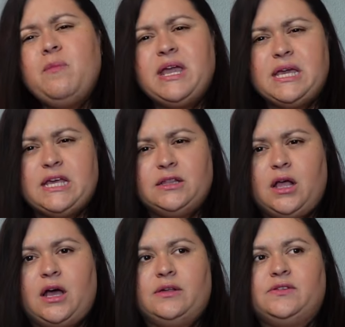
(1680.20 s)
of my
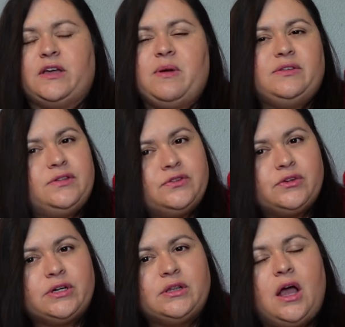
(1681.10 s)
in-laws, like my
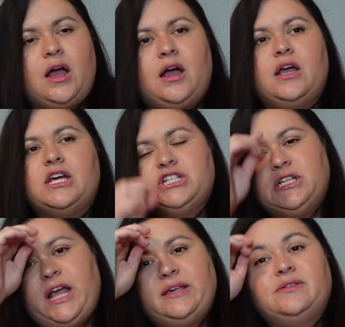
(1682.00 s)
sister-in-law,
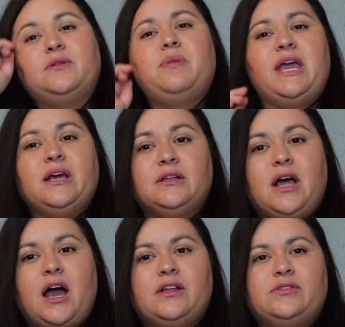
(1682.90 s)
she likes to bake a
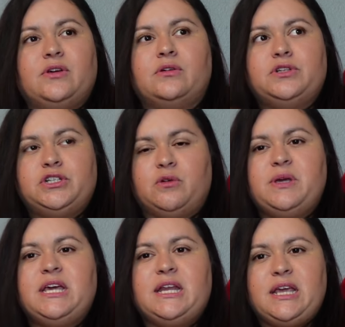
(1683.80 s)
lot, so she'll
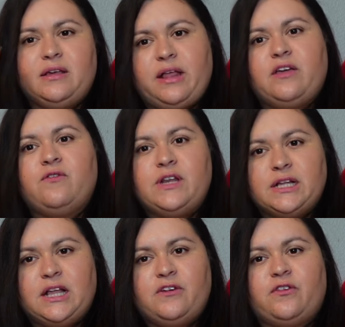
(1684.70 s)
be getting, like,
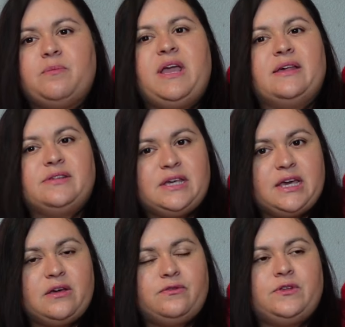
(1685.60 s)
vanilla from me as a
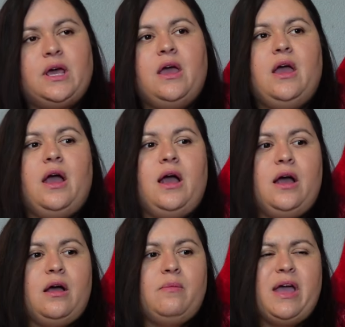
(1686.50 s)
gift.
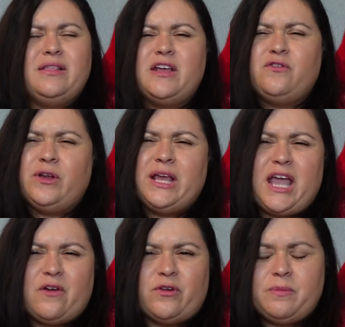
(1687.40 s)
Um, and then for,
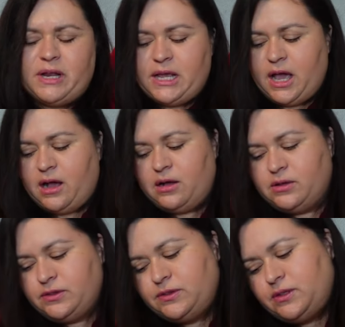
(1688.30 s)
like, everybody
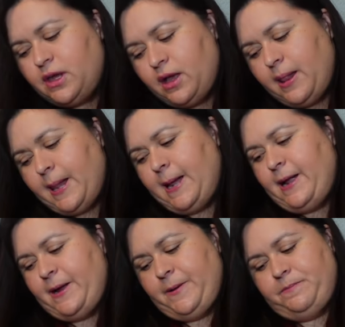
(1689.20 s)
else,
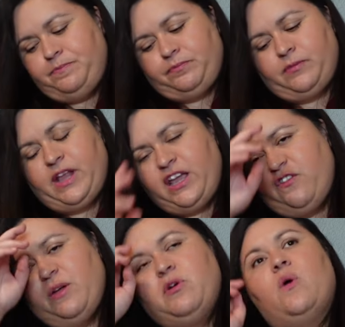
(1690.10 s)
um, like
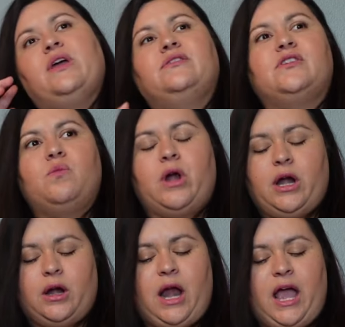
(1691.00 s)
if I'm going
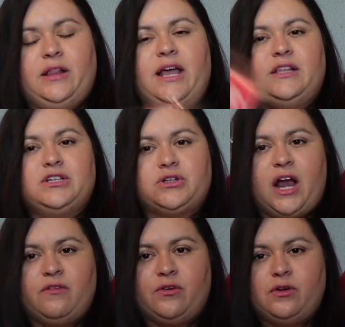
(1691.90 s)
somewhere, I like to
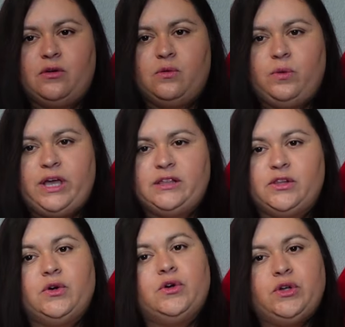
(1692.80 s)
travel with
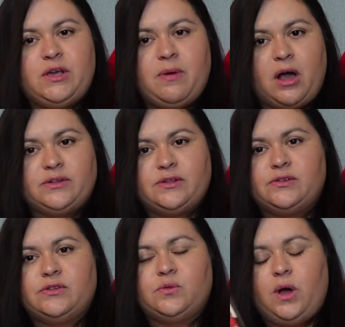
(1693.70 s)
little goodie
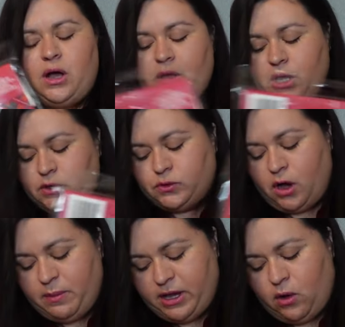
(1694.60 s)
boxes as well. So
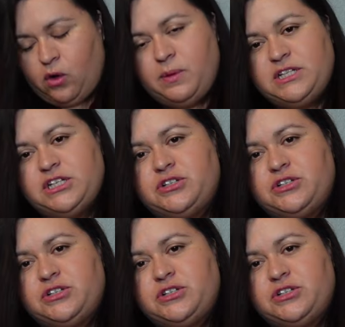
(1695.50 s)
I'll make a whole bunch of